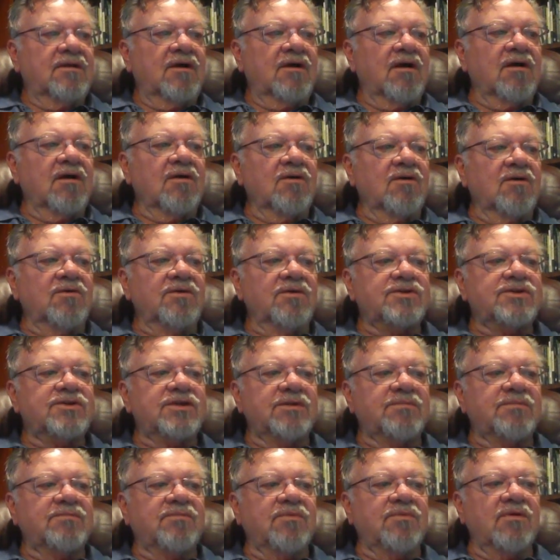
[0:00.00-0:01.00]
Car
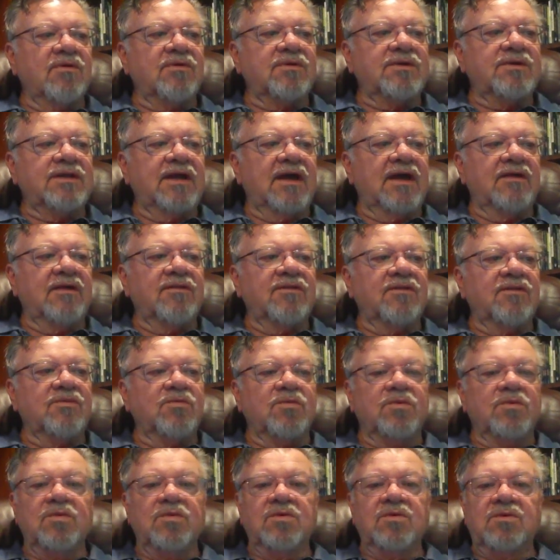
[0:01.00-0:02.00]
ownership broke down the
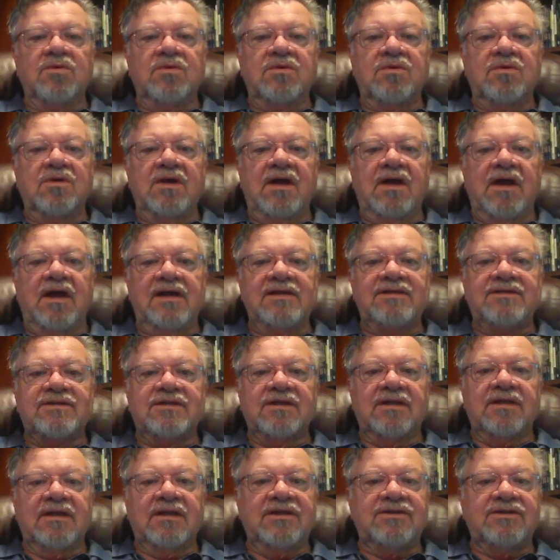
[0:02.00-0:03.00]
rural
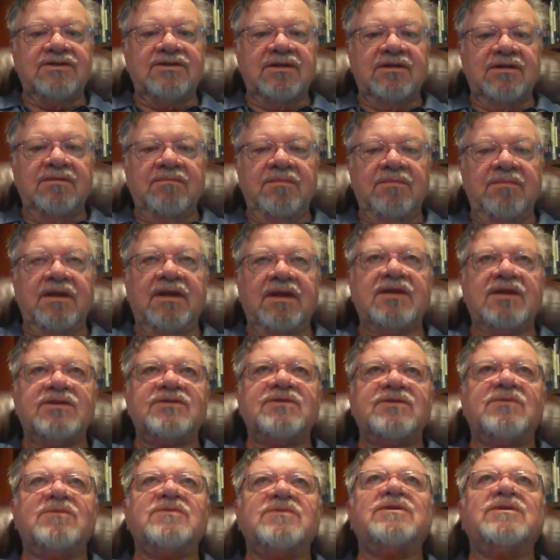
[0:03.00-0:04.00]
isolation
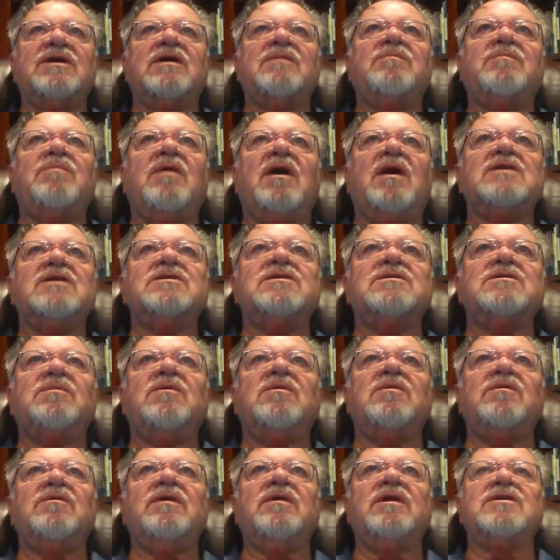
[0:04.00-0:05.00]
because it was now
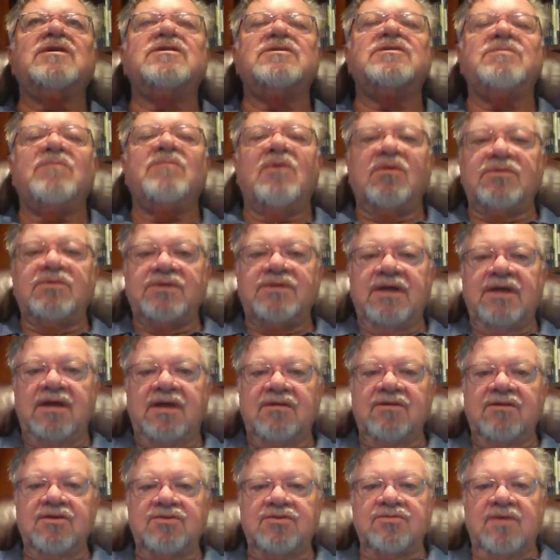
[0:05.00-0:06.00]
possible in a small
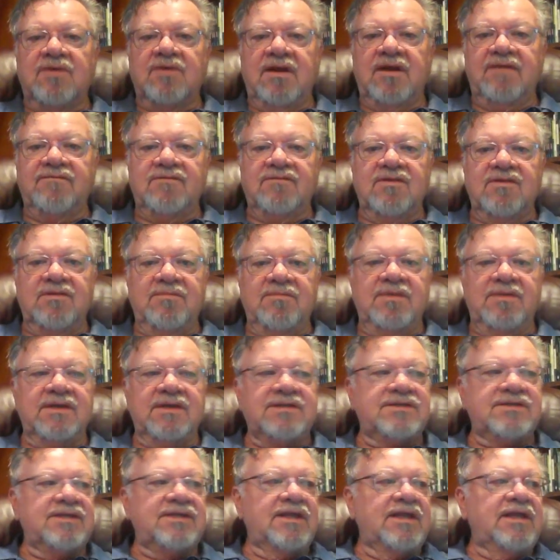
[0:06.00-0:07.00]
town to drive to the
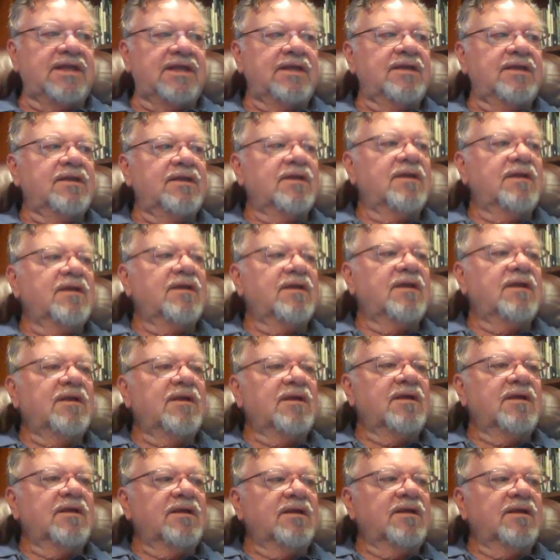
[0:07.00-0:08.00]
big city.
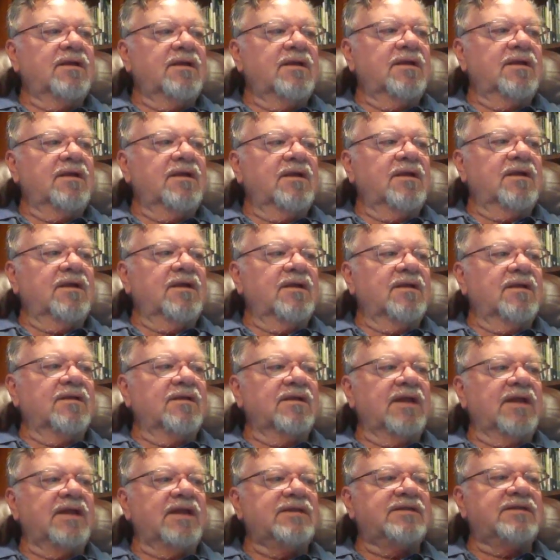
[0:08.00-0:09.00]

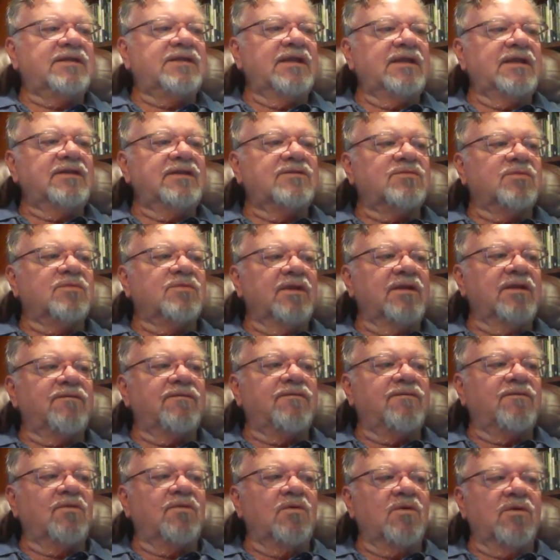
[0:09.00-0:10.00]

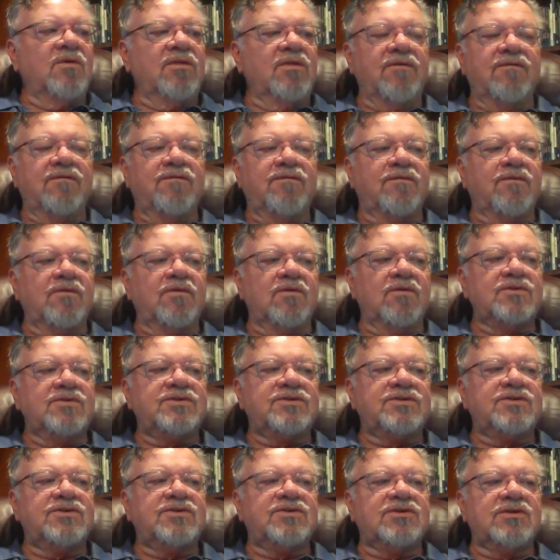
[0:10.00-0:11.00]
1924, the
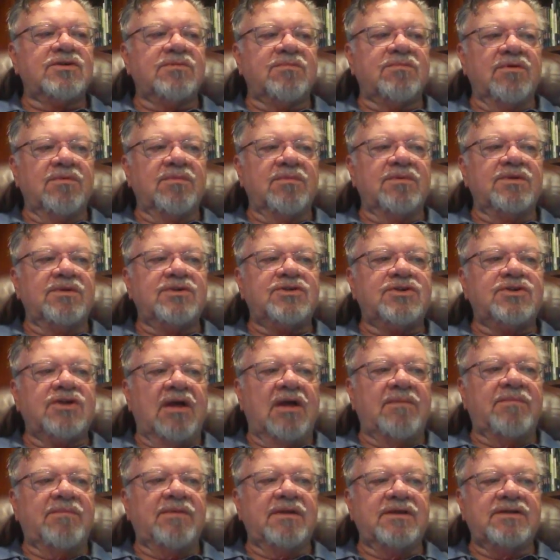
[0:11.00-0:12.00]
first suburban
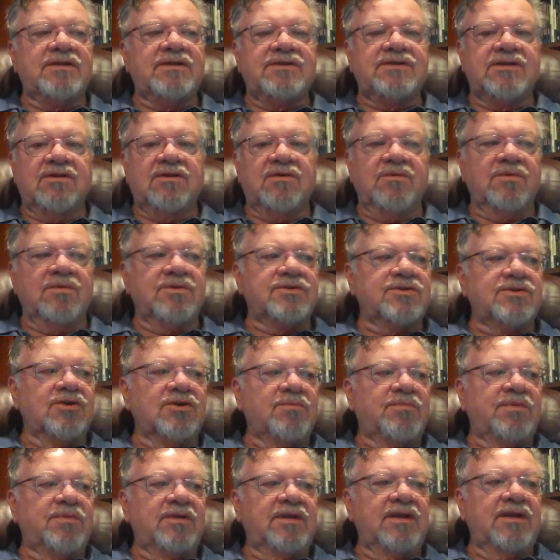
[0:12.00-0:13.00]
shopping center was
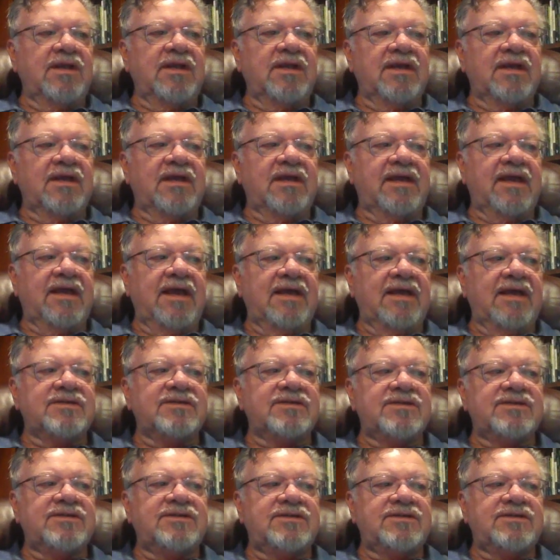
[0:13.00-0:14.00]
opened in
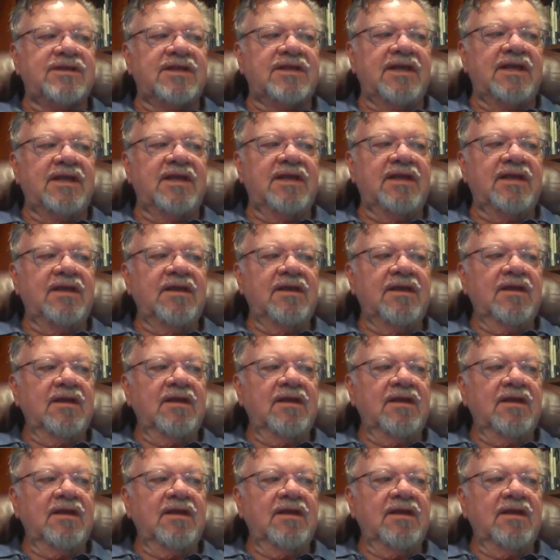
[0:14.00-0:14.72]
Kansas City